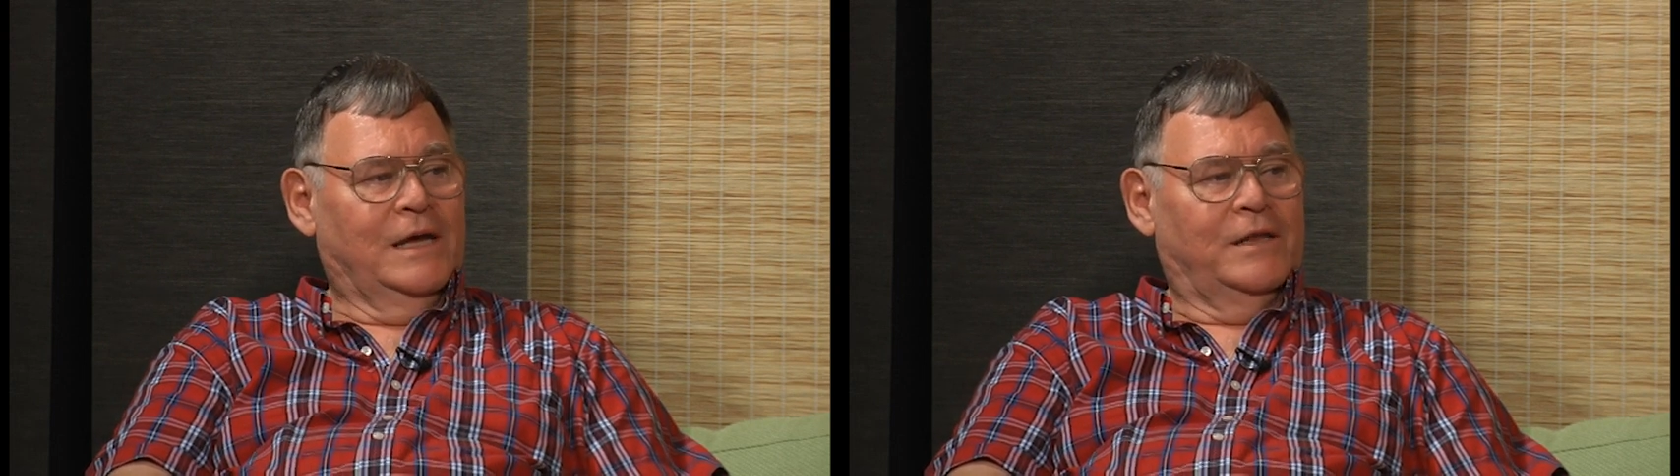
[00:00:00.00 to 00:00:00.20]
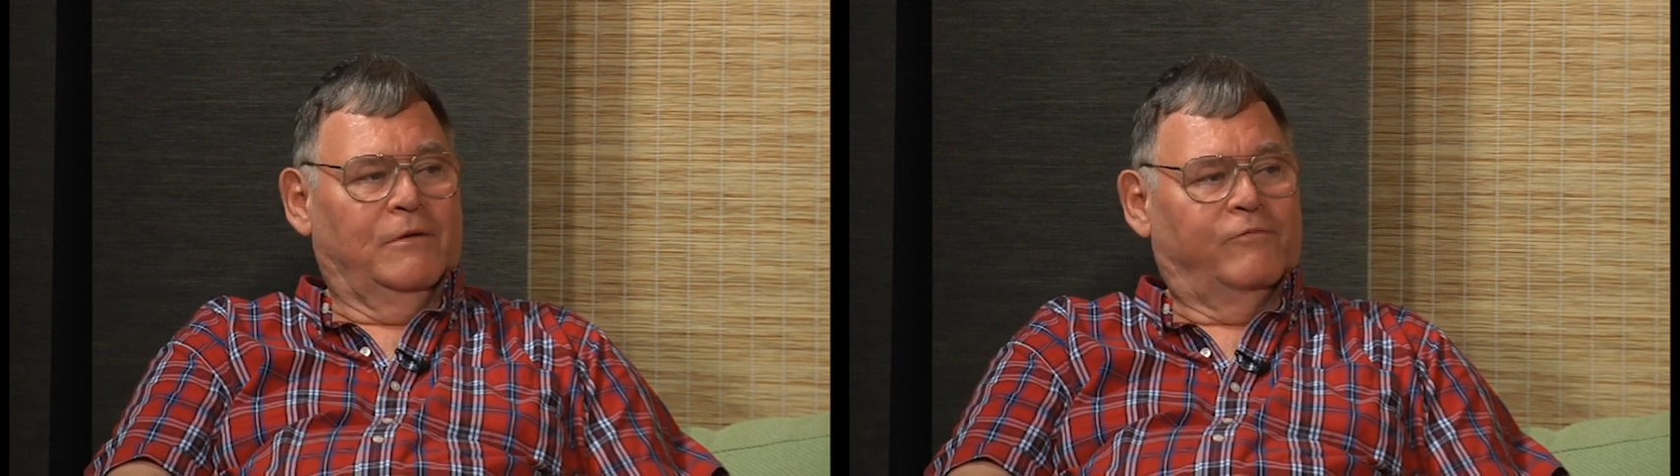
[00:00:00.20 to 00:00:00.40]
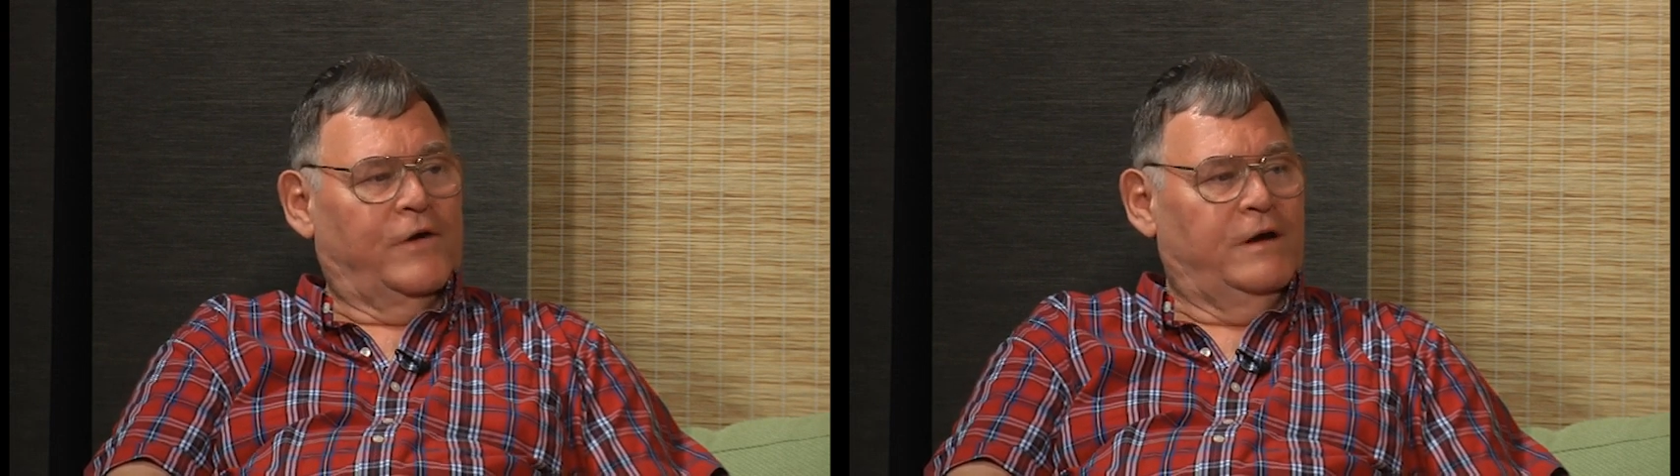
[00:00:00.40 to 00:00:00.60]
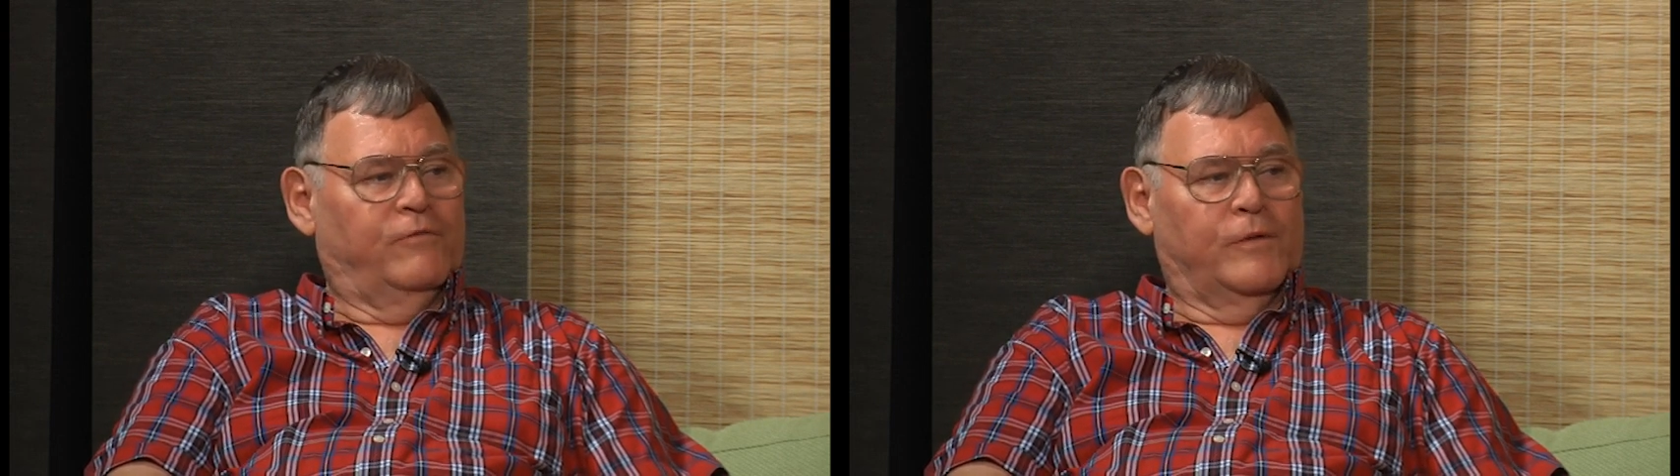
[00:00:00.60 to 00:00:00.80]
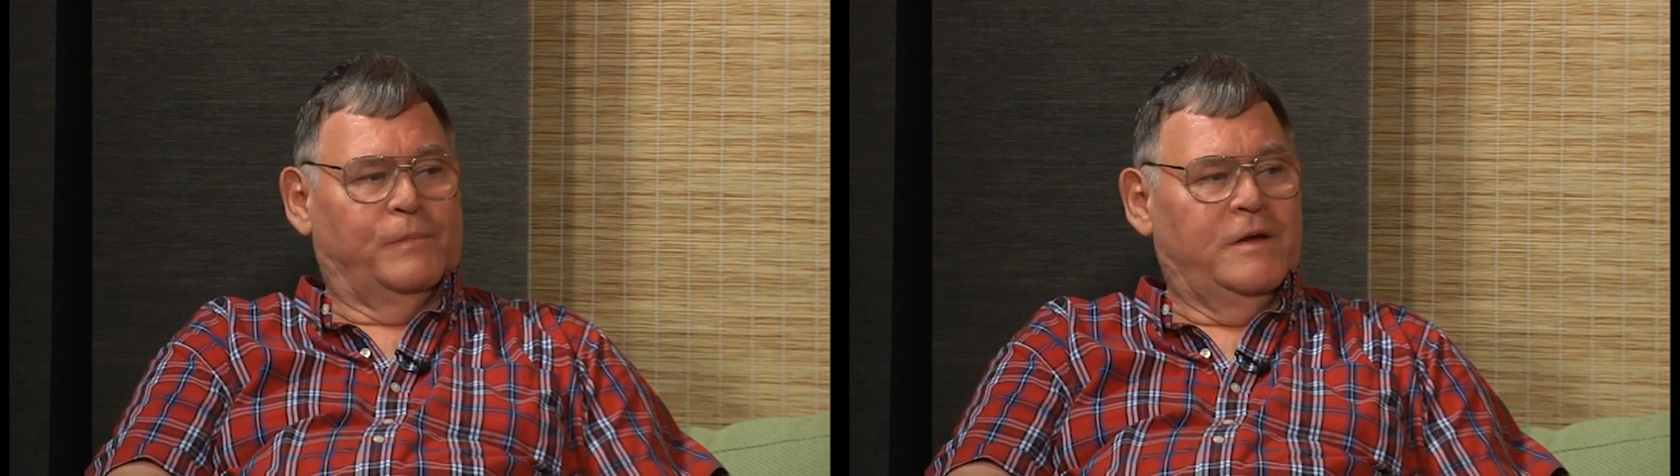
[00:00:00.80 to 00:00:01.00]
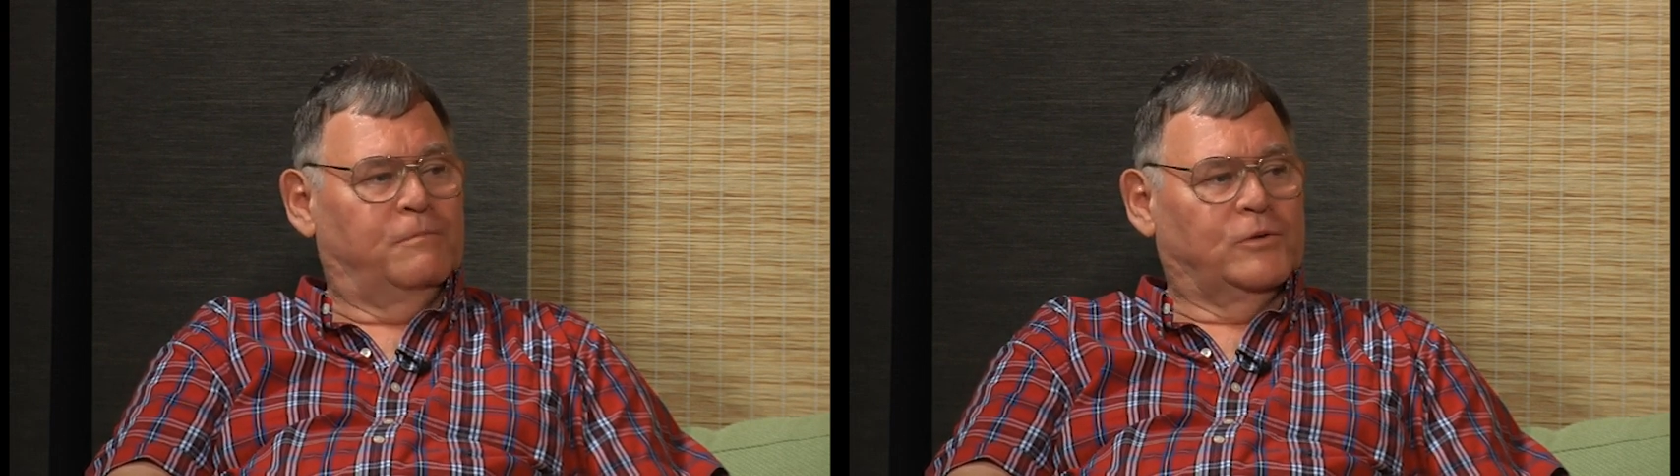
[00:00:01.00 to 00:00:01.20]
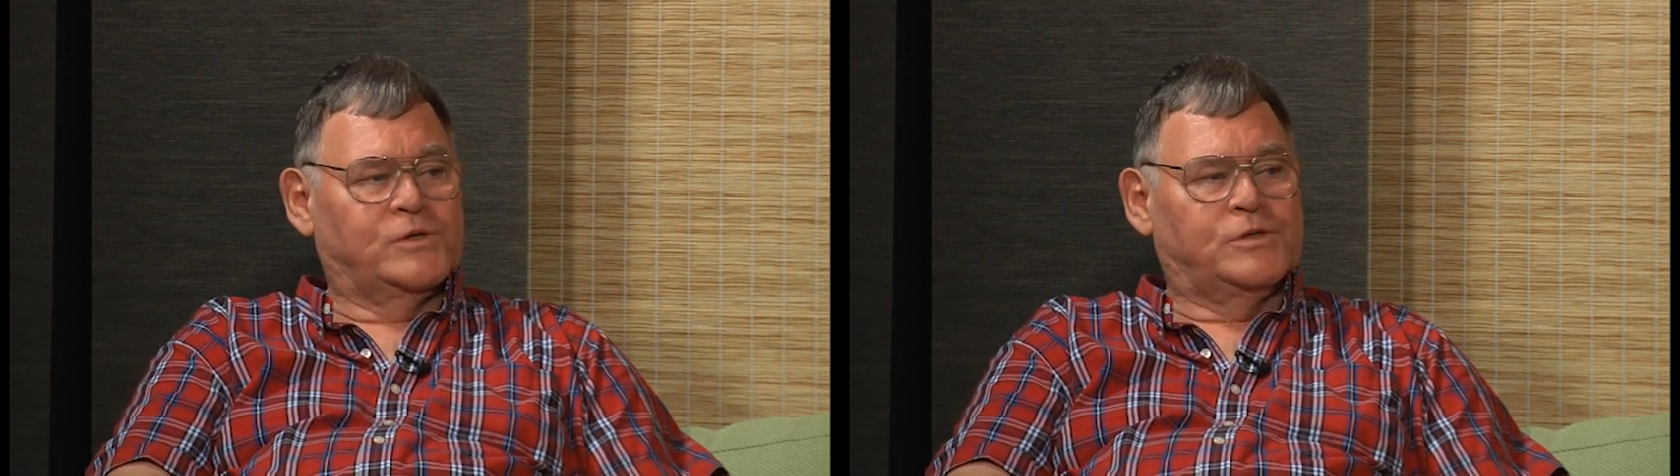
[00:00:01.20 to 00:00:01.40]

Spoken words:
the Frankfort people